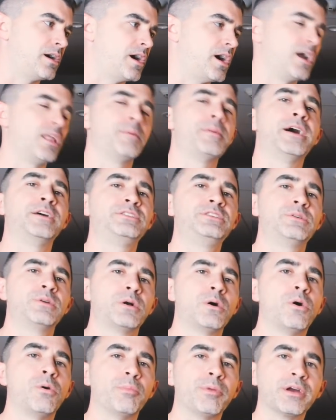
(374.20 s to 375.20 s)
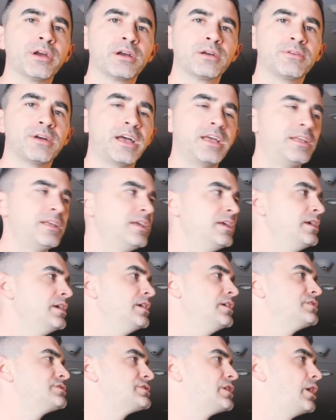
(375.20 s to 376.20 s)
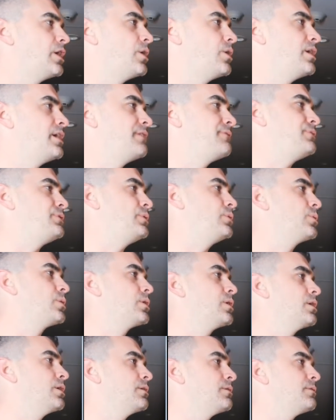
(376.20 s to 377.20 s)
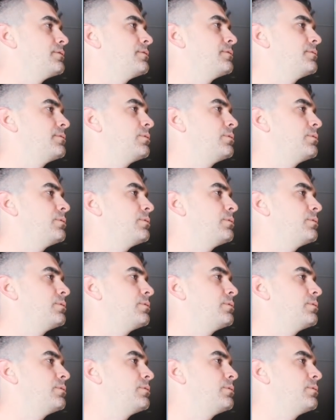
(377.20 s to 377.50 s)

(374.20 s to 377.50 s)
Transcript: all about doing homework, right? So if you were